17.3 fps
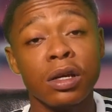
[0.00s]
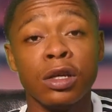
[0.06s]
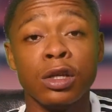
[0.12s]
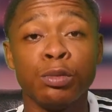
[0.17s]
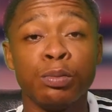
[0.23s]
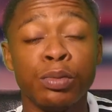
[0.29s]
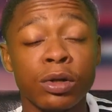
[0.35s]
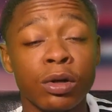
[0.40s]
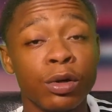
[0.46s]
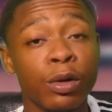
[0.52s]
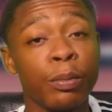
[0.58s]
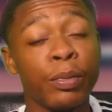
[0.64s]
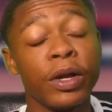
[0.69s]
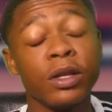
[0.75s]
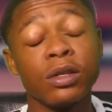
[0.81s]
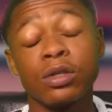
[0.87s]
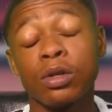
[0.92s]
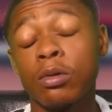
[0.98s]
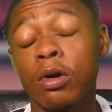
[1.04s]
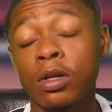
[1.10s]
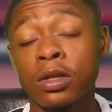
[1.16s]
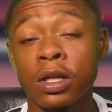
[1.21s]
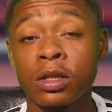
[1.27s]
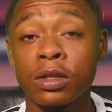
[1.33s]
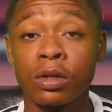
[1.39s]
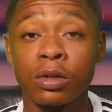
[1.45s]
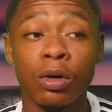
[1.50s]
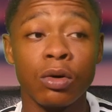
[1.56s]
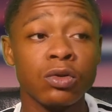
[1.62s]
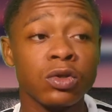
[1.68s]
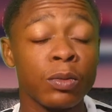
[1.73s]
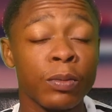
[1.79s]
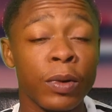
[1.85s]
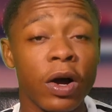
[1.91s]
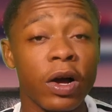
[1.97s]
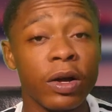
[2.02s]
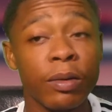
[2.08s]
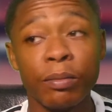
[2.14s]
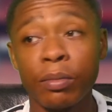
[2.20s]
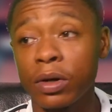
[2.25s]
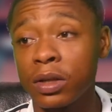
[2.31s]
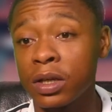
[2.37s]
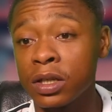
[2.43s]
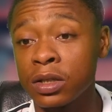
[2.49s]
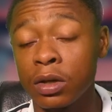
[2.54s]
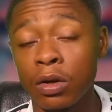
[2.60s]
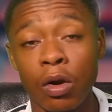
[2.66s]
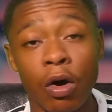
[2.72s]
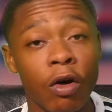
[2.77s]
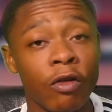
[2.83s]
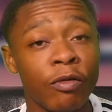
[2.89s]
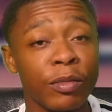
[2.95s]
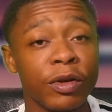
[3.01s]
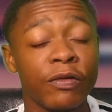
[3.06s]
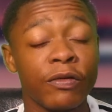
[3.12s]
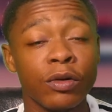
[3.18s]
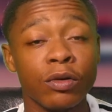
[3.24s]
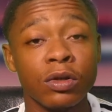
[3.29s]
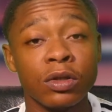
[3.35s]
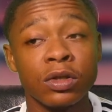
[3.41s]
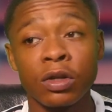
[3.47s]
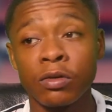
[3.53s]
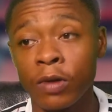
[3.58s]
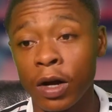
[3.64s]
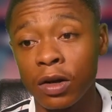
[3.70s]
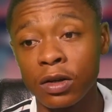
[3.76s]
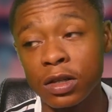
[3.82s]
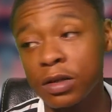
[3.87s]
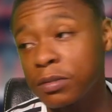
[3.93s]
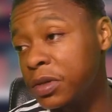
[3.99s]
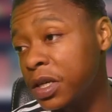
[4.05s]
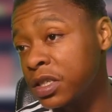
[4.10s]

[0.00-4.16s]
He's been on the bench, so Arteta knows about him, but there's a lot of midfielders around him.